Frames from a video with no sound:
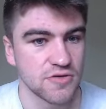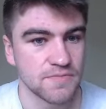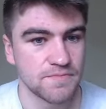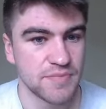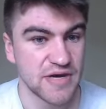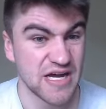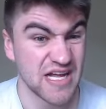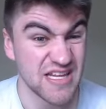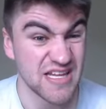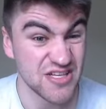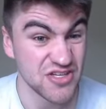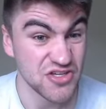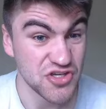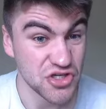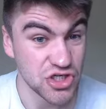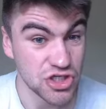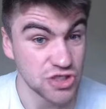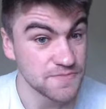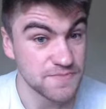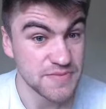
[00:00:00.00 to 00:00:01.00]
But you
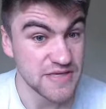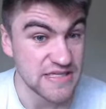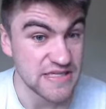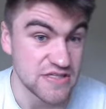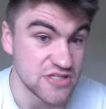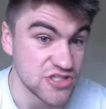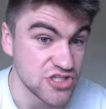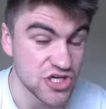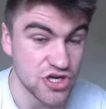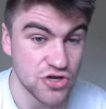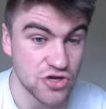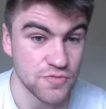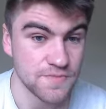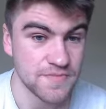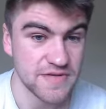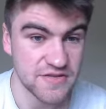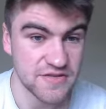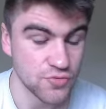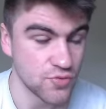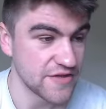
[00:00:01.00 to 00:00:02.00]
could be
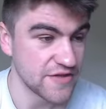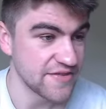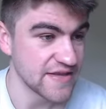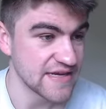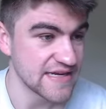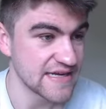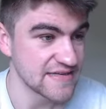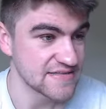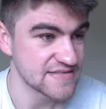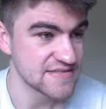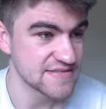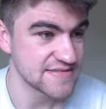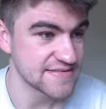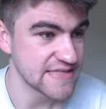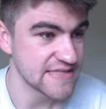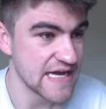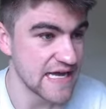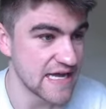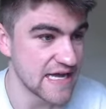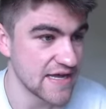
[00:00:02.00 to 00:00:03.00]
the one that gets
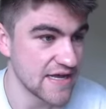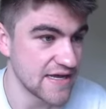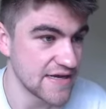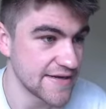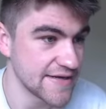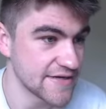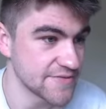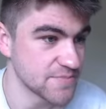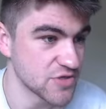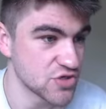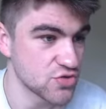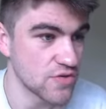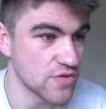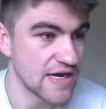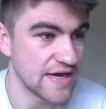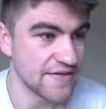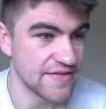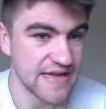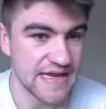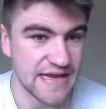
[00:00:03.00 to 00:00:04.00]

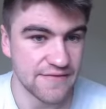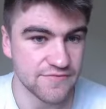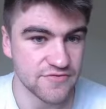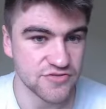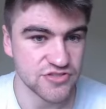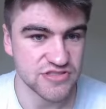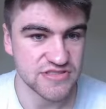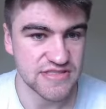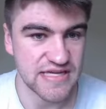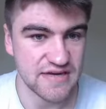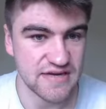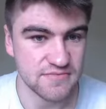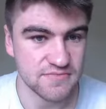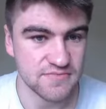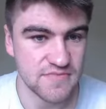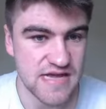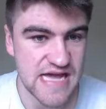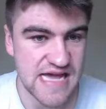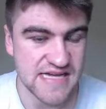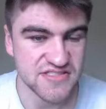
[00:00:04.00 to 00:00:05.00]
McGrath that averages like
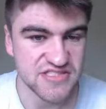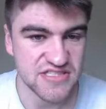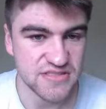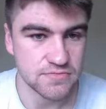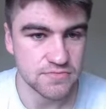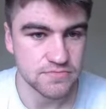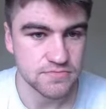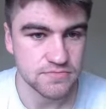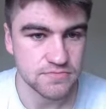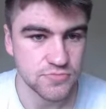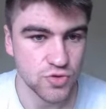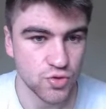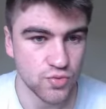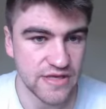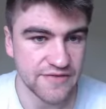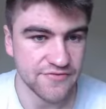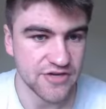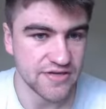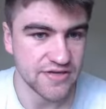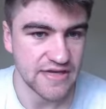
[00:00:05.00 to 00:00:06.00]
80 or whatever.